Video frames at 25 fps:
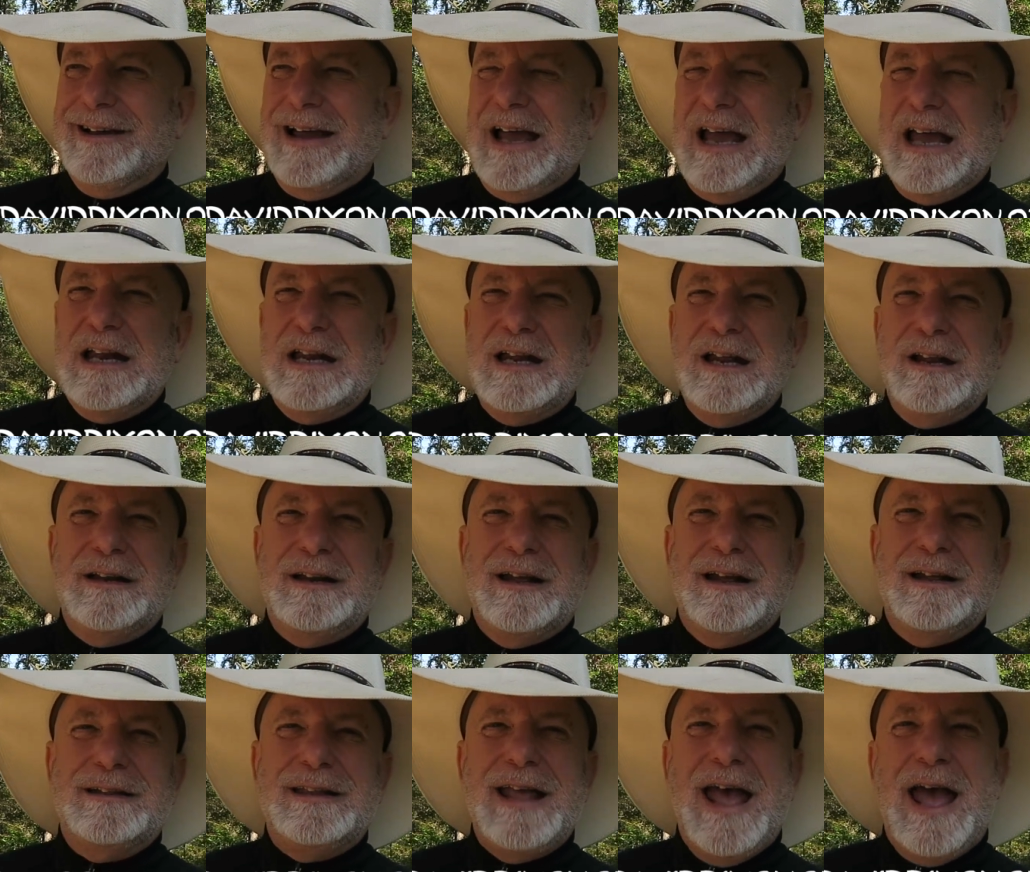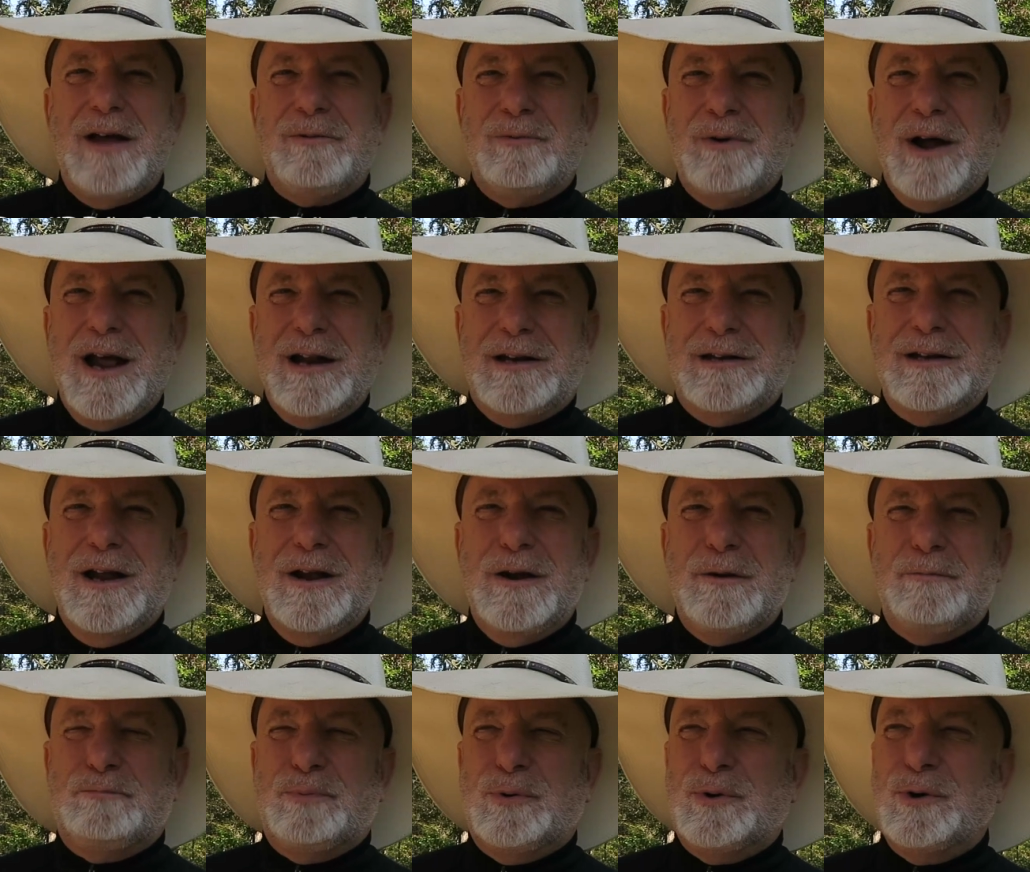and it, it, that right
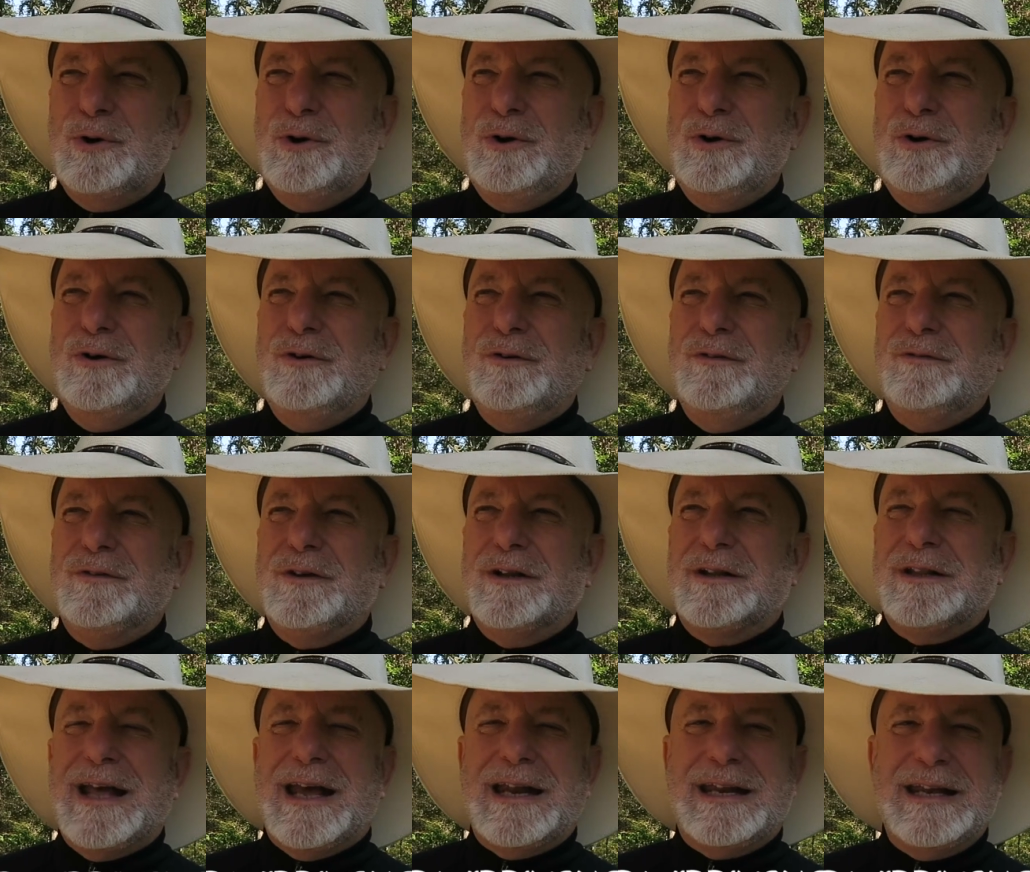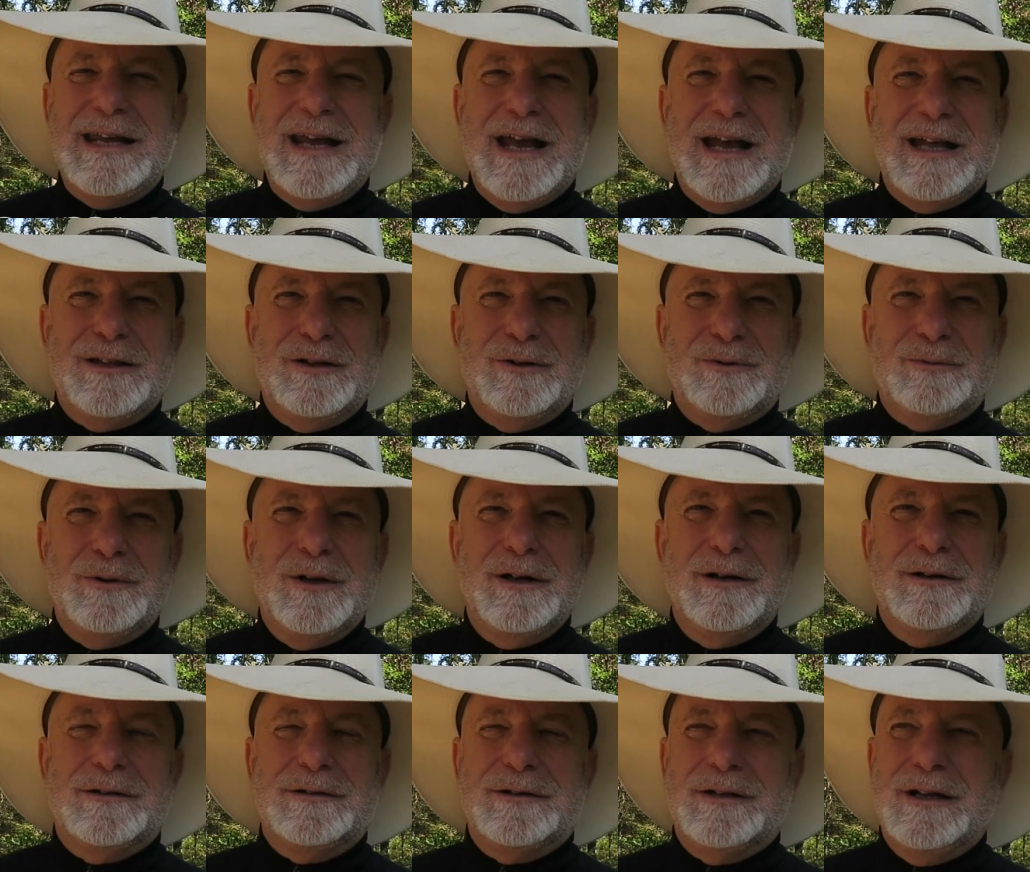there proved that he had the
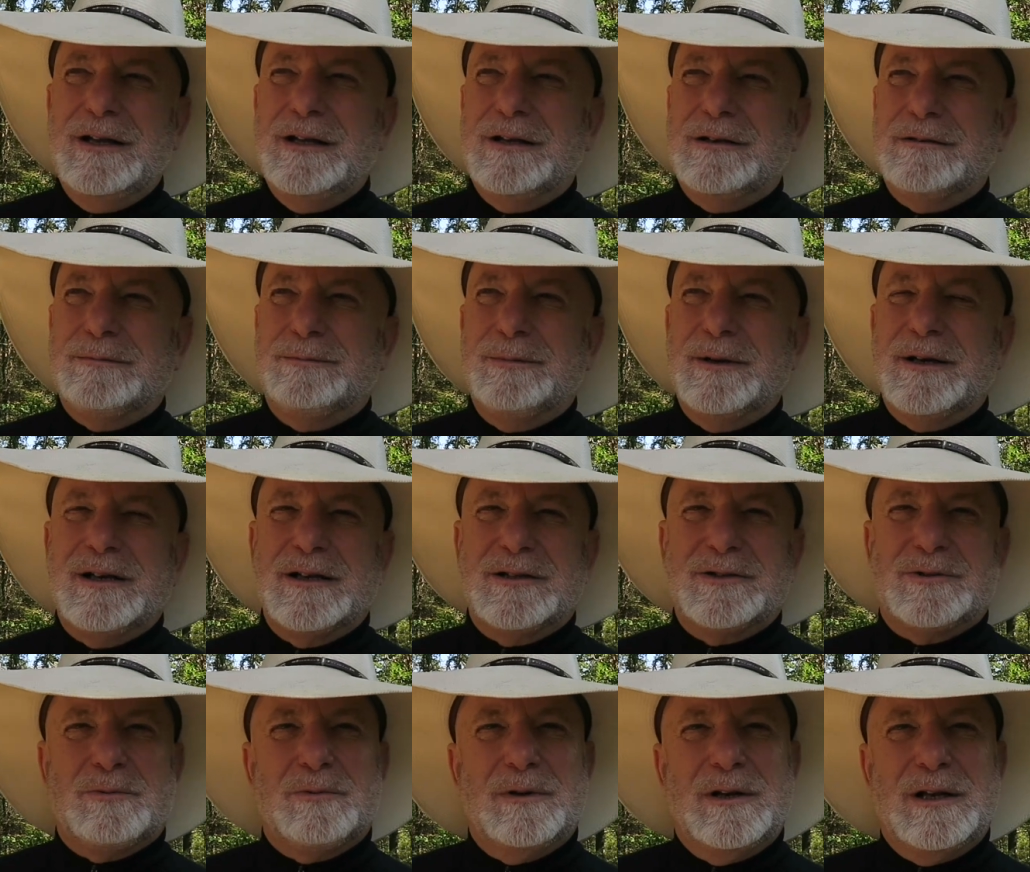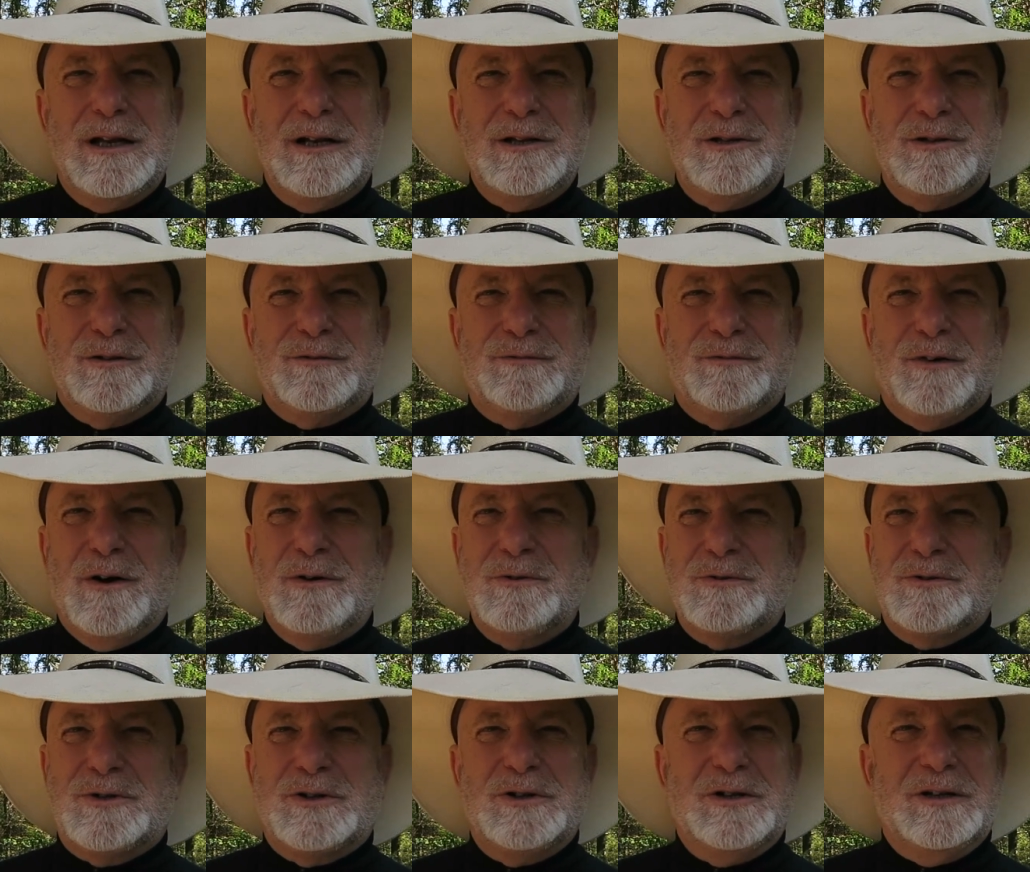real deal because the religious
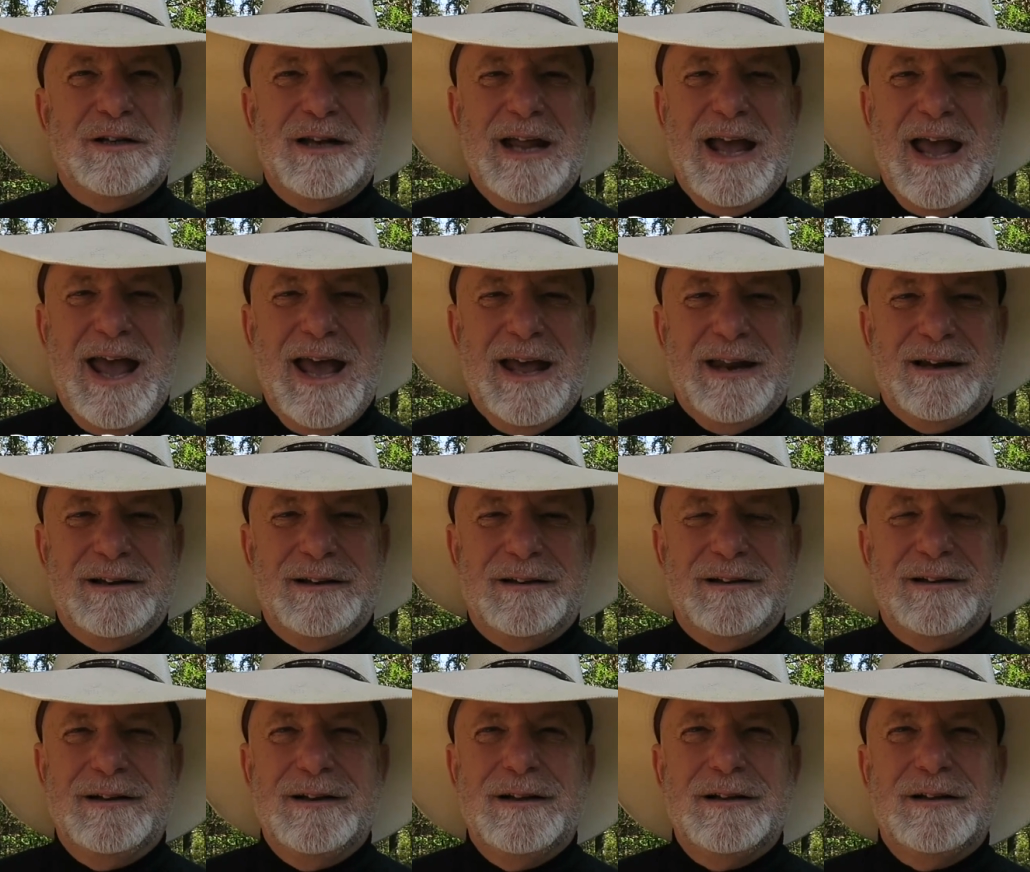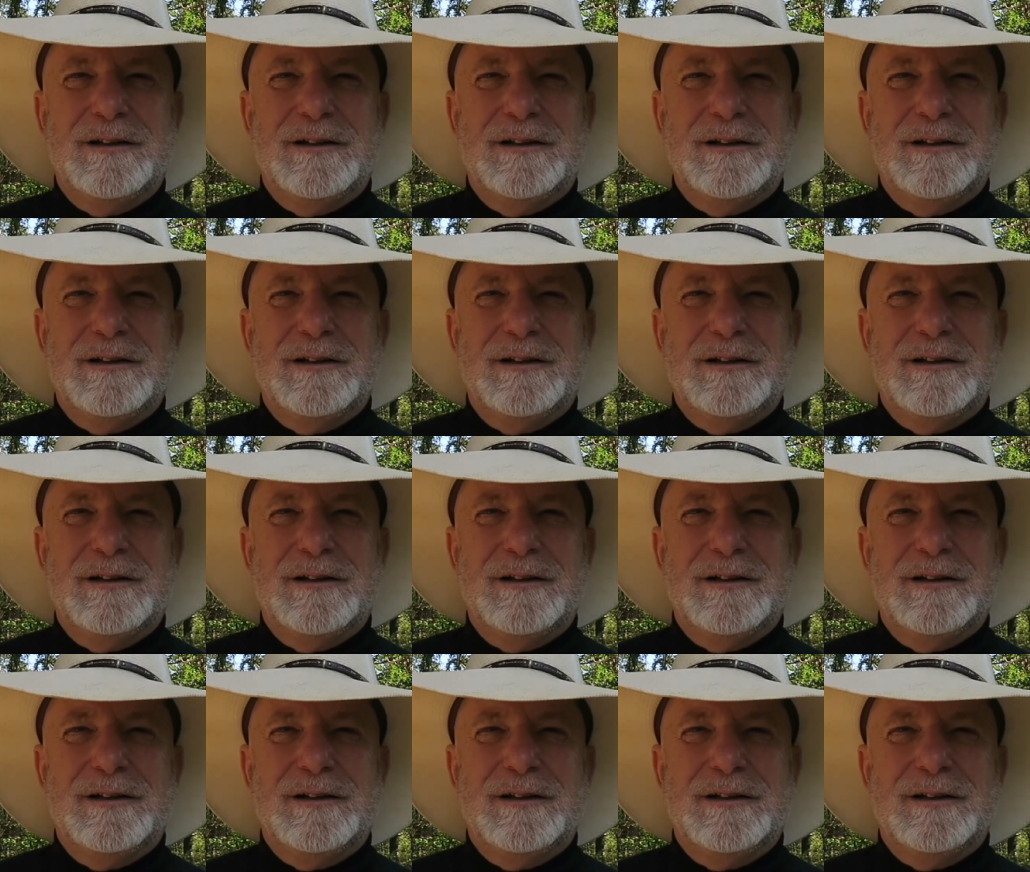folks couldn't handle